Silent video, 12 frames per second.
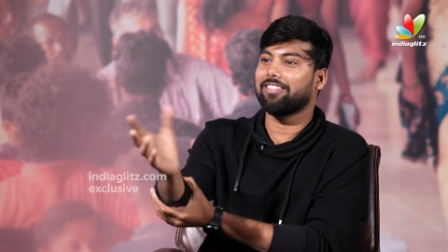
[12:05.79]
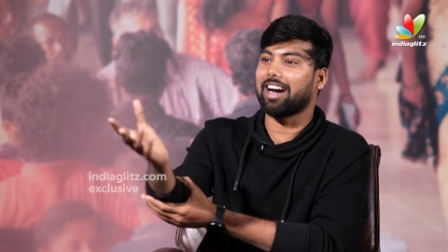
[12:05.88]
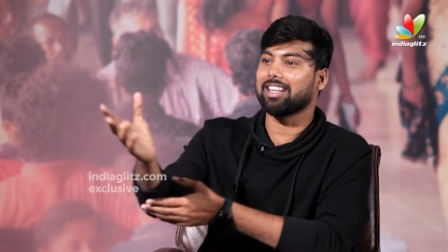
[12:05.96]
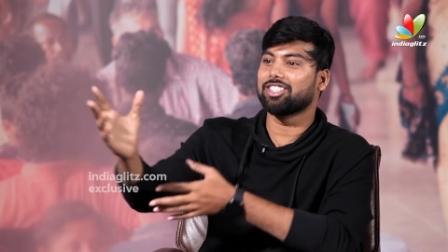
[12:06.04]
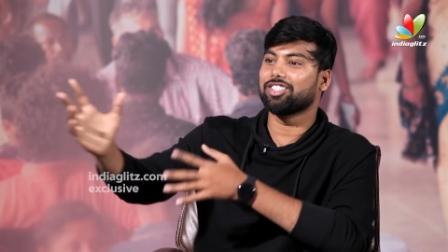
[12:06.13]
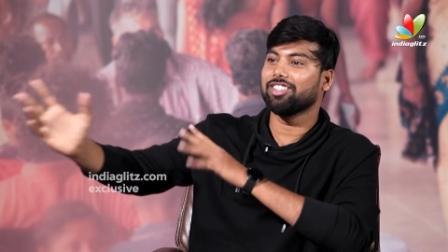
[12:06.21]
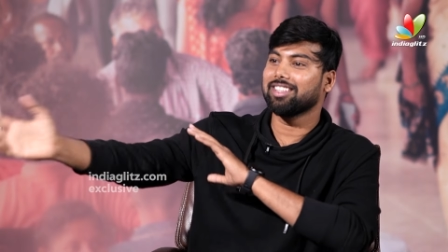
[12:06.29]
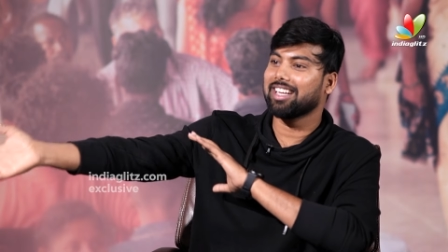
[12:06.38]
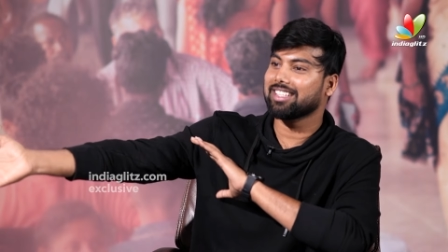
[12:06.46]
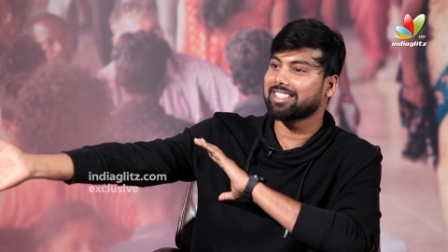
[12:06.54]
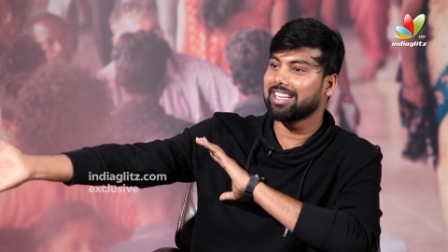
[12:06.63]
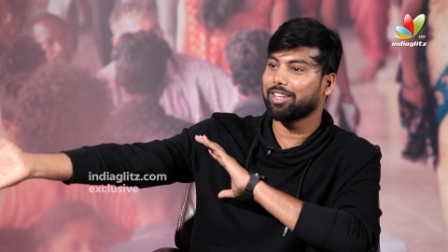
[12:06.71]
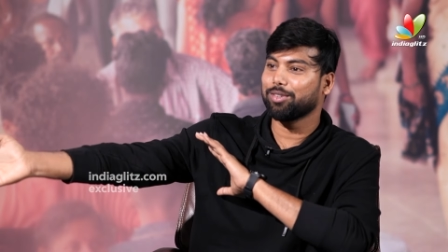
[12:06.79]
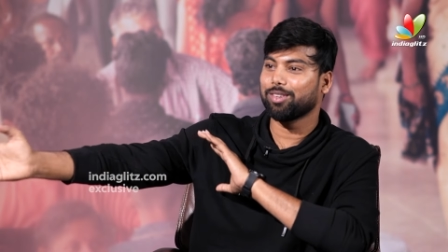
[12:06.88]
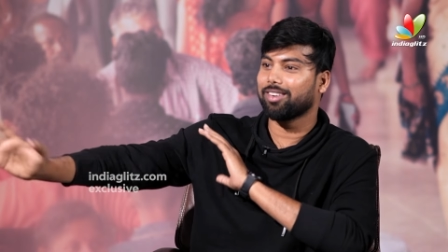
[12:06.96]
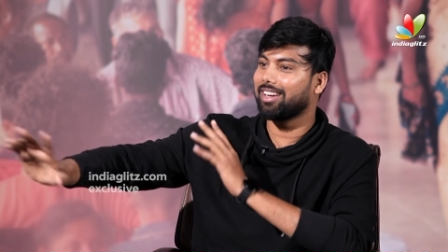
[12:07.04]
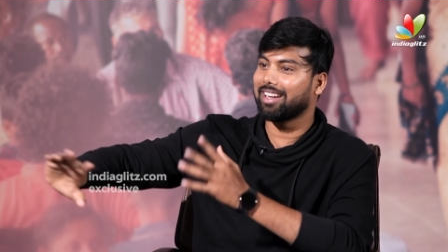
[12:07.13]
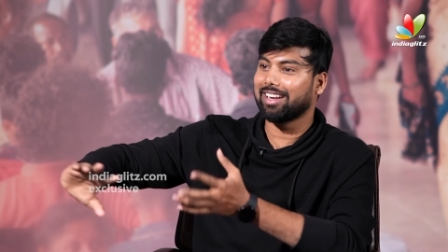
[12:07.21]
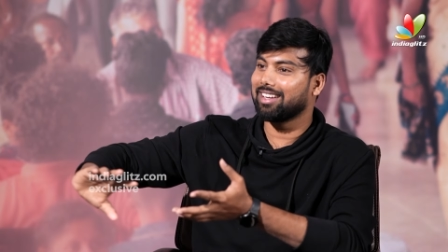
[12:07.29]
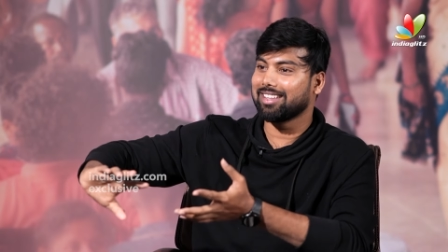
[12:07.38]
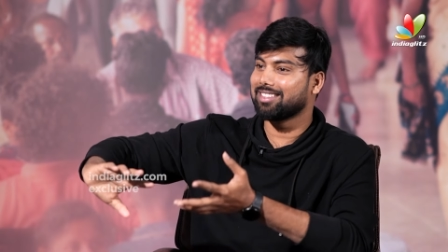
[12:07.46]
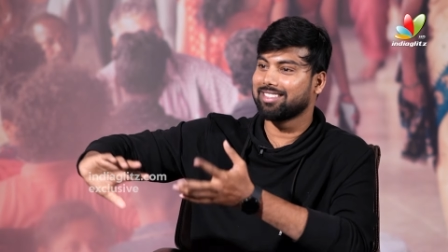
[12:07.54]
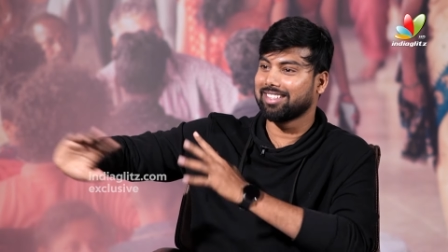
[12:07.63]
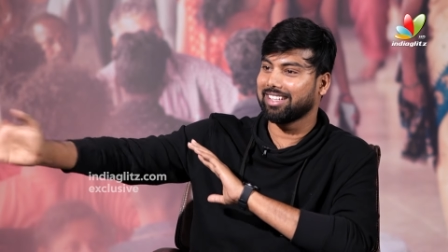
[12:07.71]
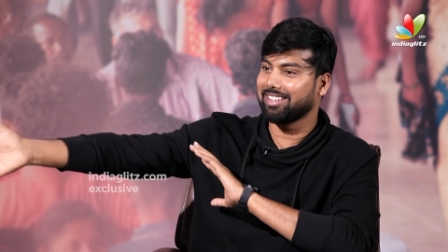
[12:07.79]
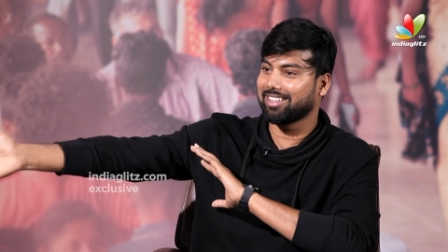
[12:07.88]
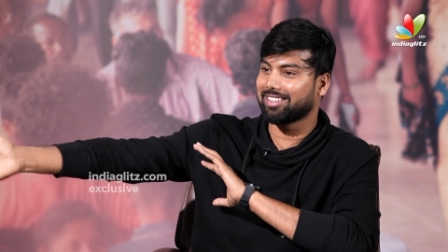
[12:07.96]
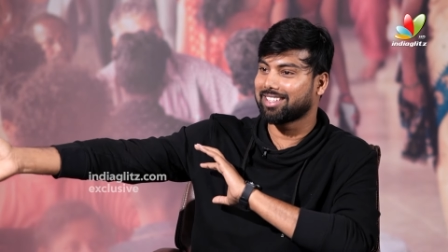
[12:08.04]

if Arjun Das garu sing